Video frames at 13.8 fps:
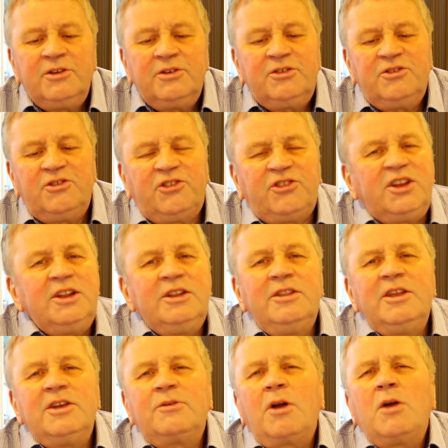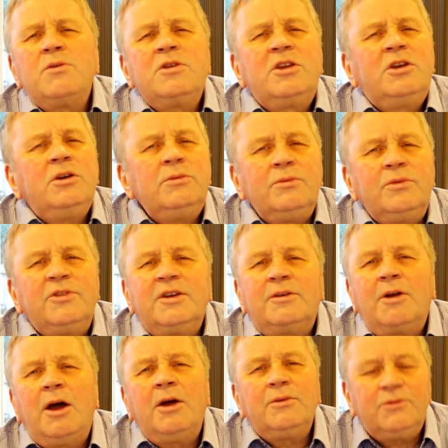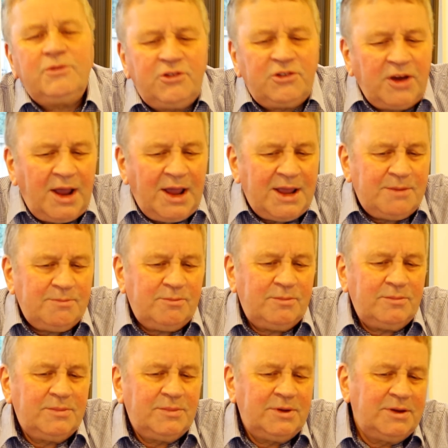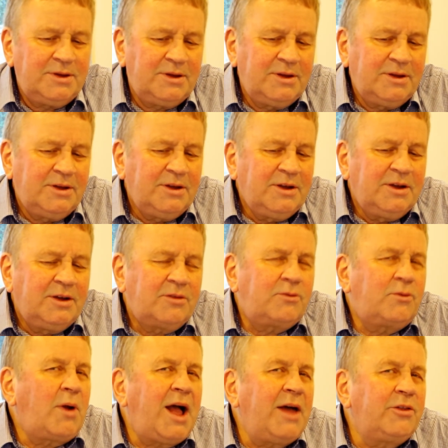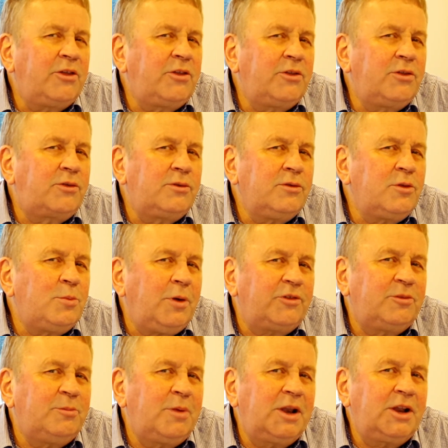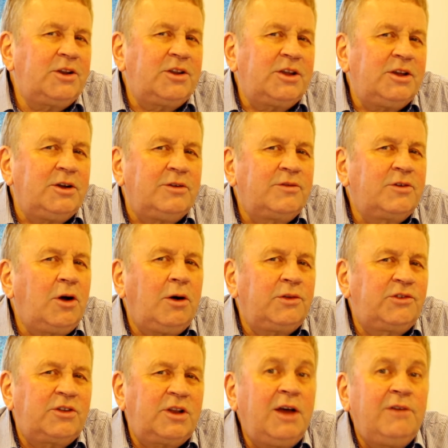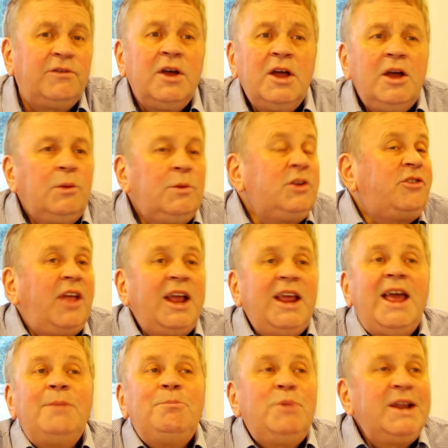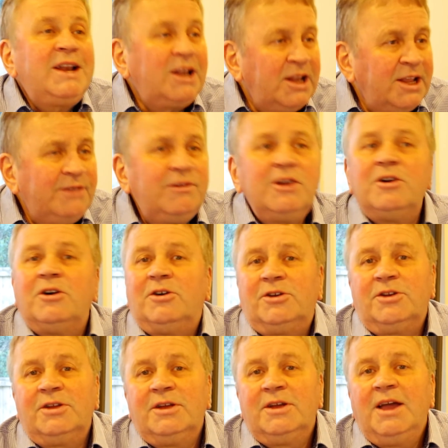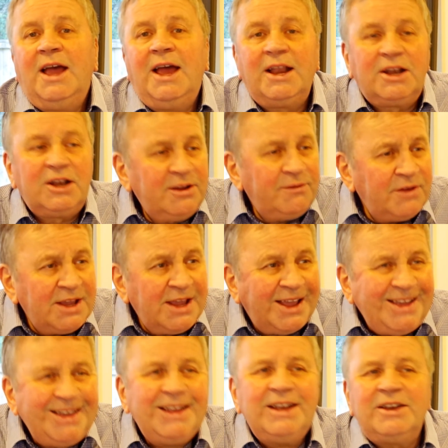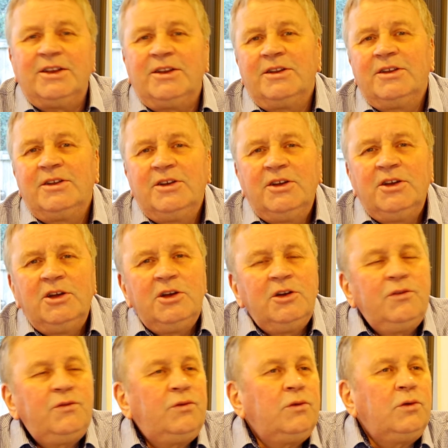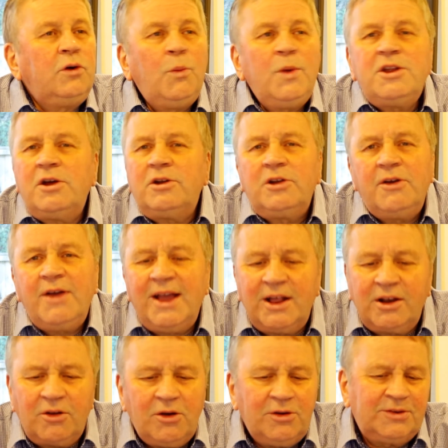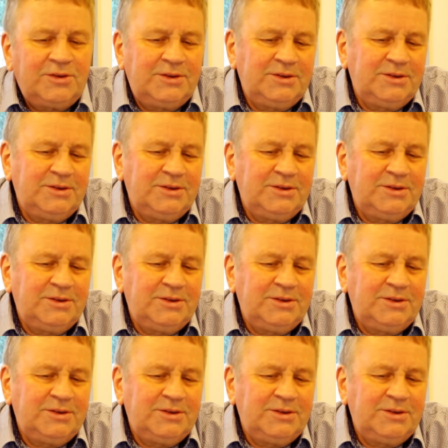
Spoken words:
sin, their own guilt, their own shame, rather than through the possibility of God's love, which they had been living on and living in for we don't know how long.